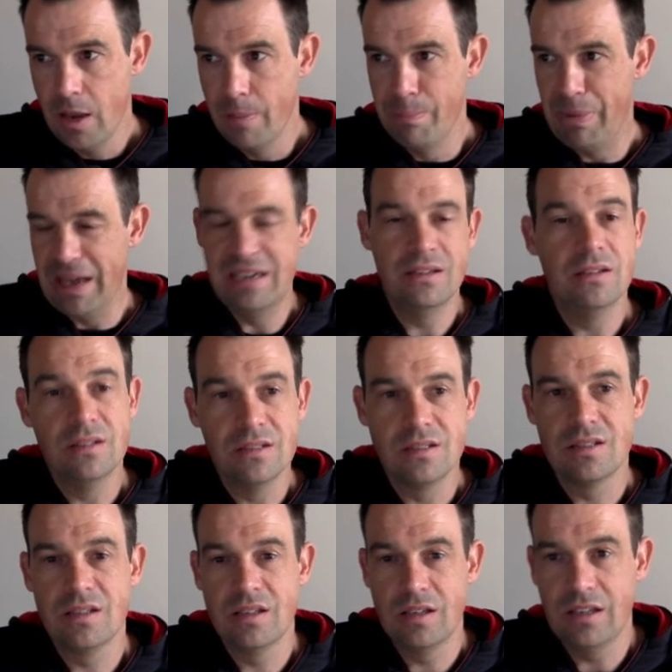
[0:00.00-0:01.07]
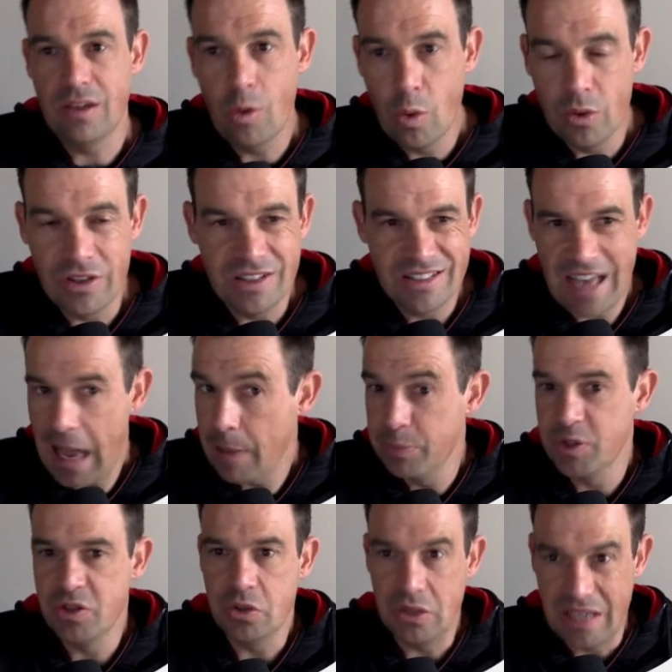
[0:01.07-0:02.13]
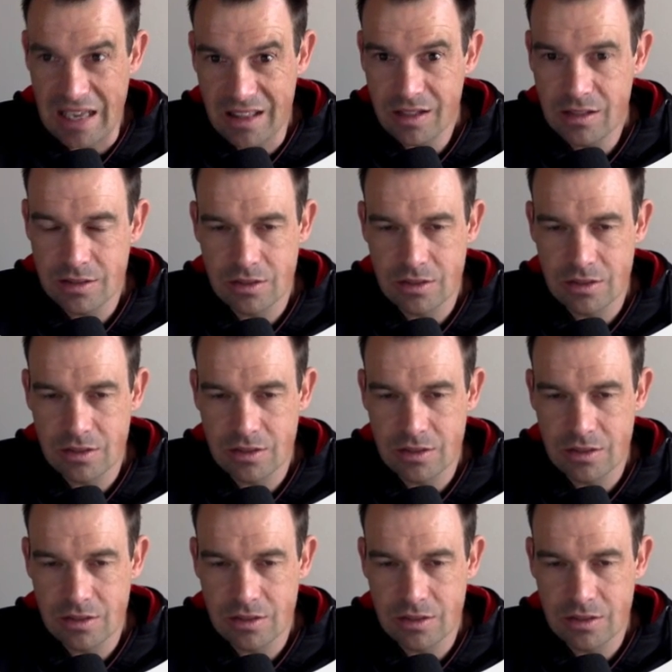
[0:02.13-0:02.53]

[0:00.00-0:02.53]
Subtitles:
bundles all these apps together.